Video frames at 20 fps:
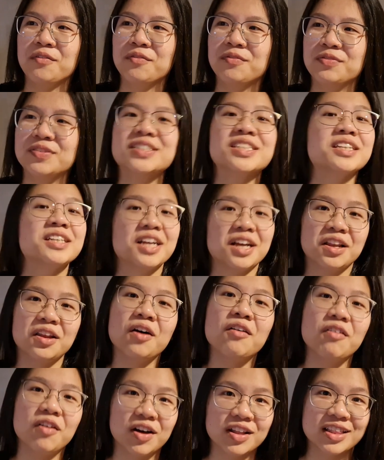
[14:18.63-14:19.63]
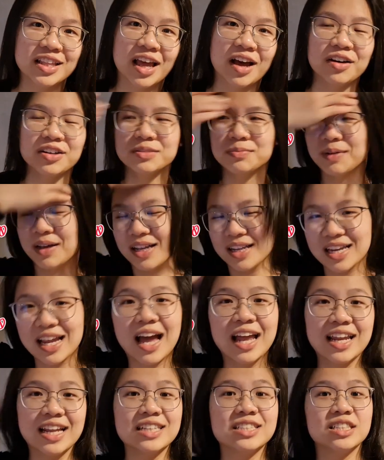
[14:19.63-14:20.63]
visiting a lot of hotels, but
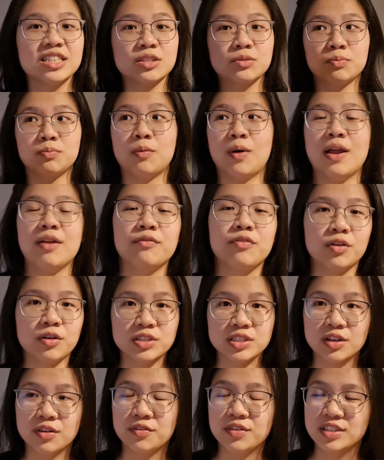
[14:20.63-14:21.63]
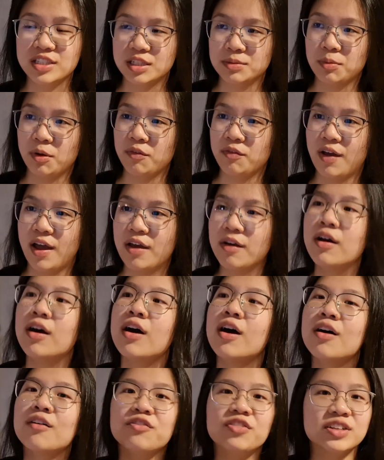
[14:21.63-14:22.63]
yeah, that's just one for service, 6.5.
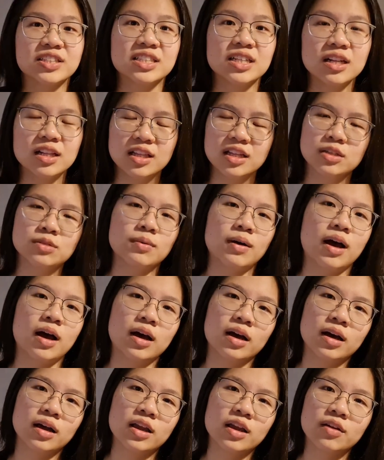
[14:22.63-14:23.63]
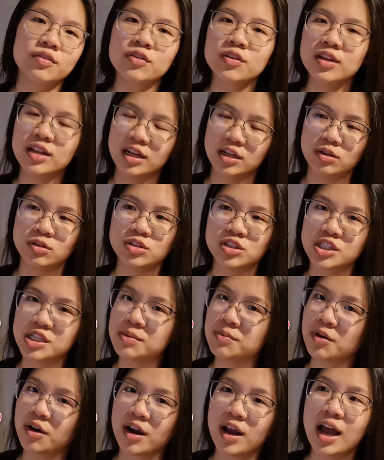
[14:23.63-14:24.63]
Facilities, wow, if you like the
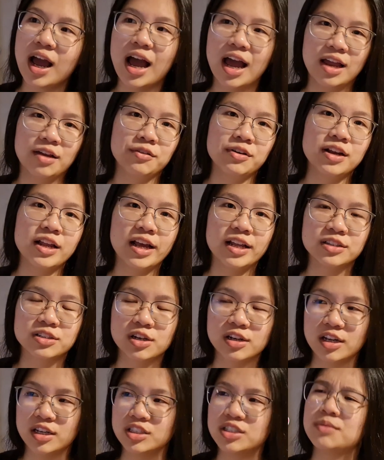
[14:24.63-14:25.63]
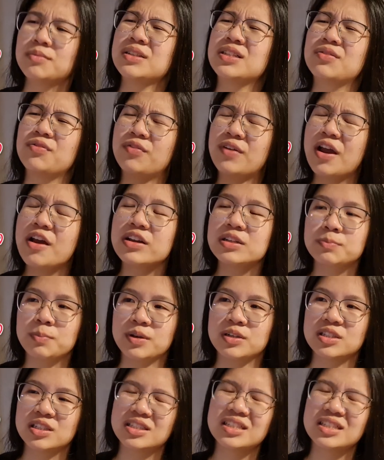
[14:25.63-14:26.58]
gym, right, I really enjoy that gym. It's very spacious.